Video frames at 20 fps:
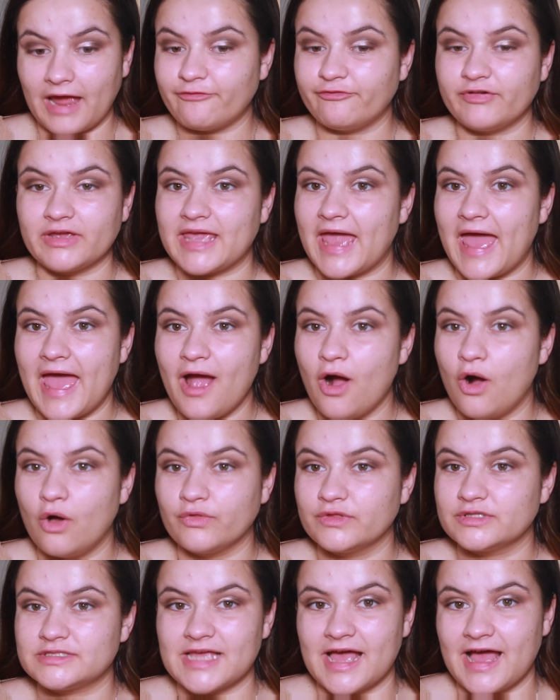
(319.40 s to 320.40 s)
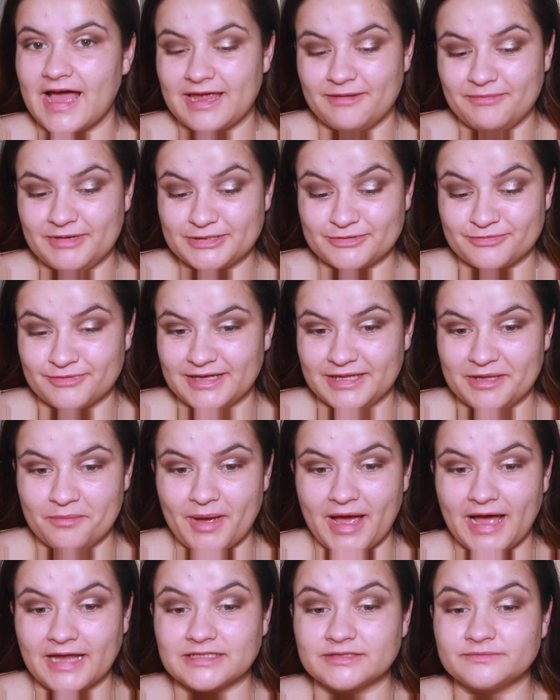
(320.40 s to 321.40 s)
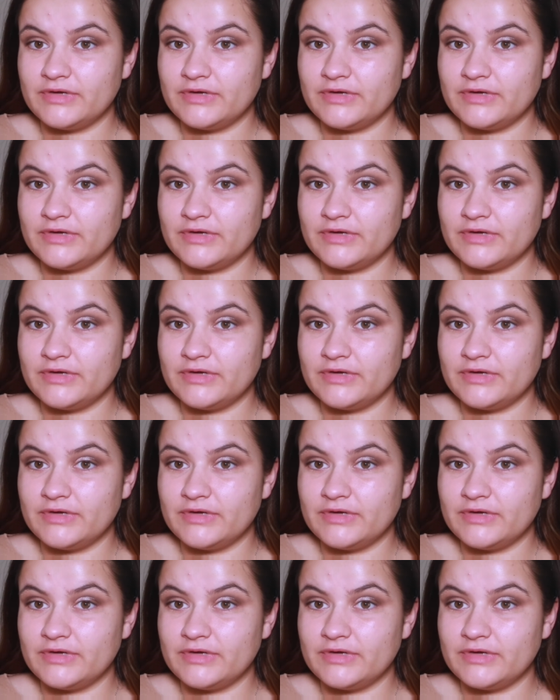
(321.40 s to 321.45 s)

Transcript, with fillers: I forget all the time, it's really bad.